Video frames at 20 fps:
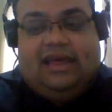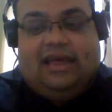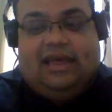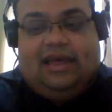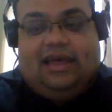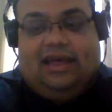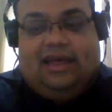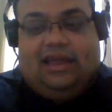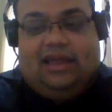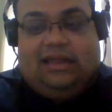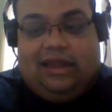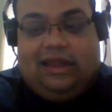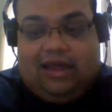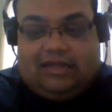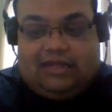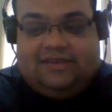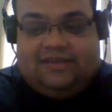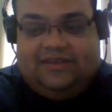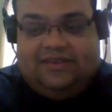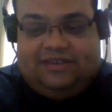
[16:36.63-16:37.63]
a
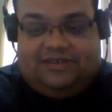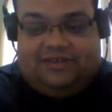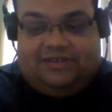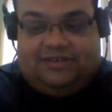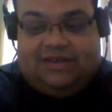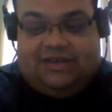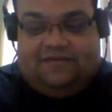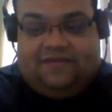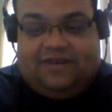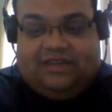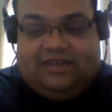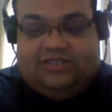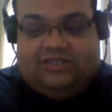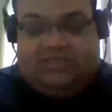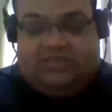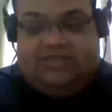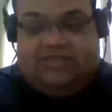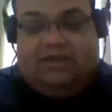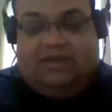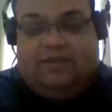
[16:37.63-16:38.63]
lot of interesting
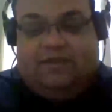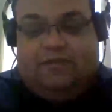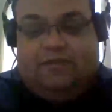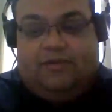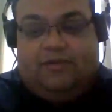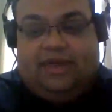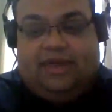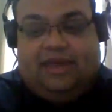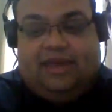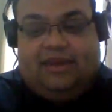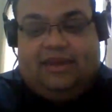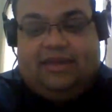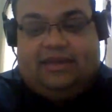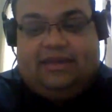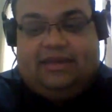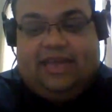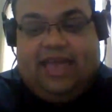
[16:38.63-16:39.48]
features that people can